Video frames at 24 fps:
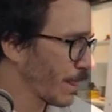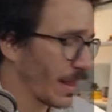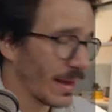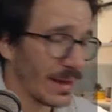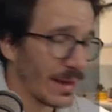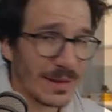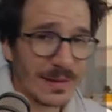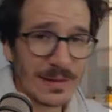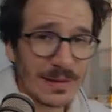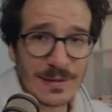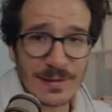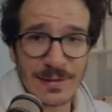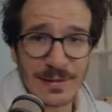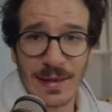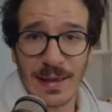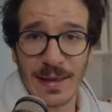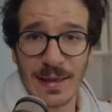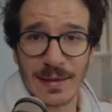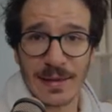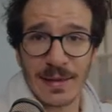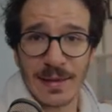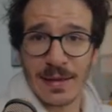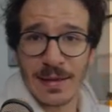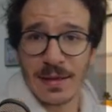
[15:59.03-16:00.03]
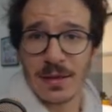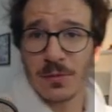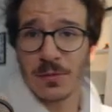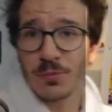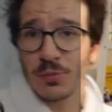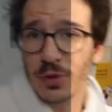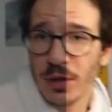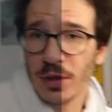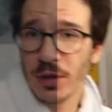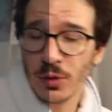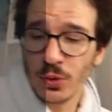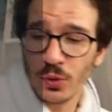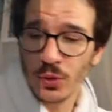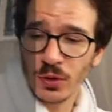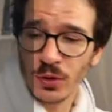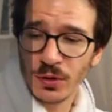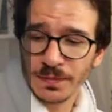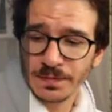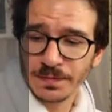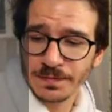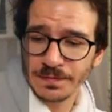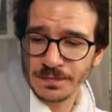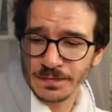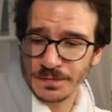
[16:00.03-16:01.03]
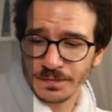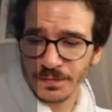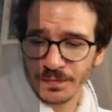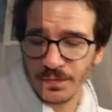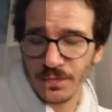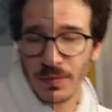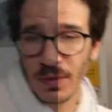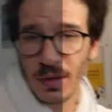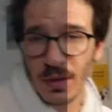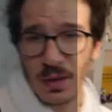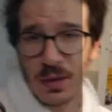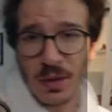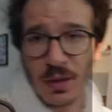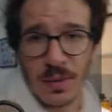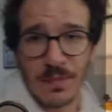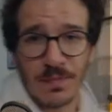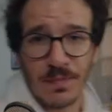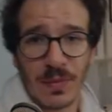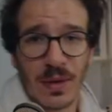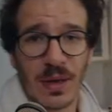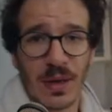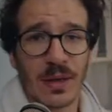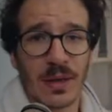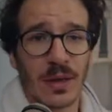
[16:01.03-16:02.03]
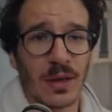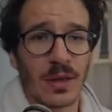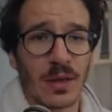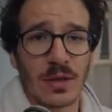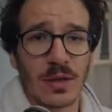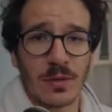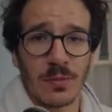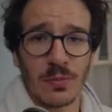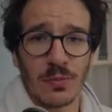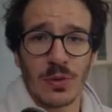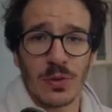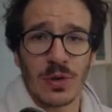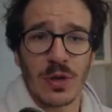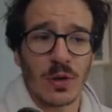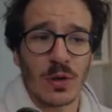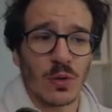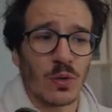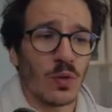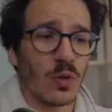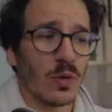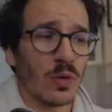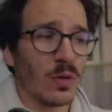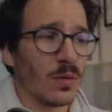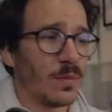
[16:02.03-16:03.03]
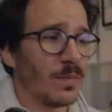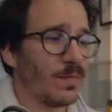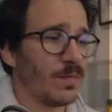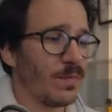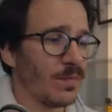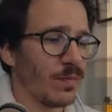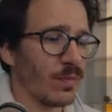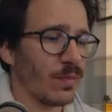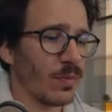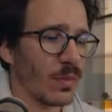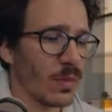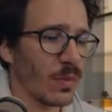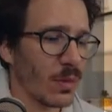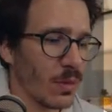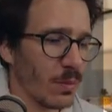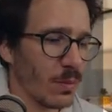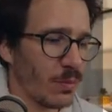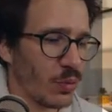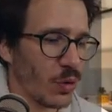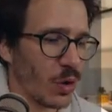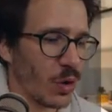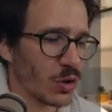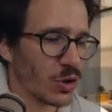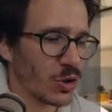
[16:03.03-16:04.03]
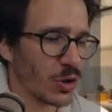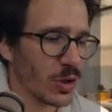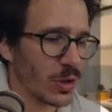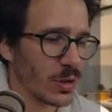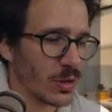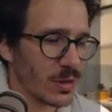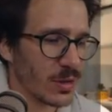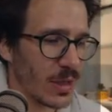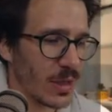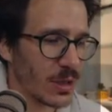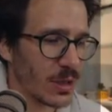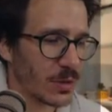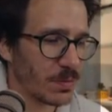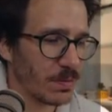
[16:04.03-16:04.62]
At least I think it's a pretty cool, um, I think it's a pretty cool project slash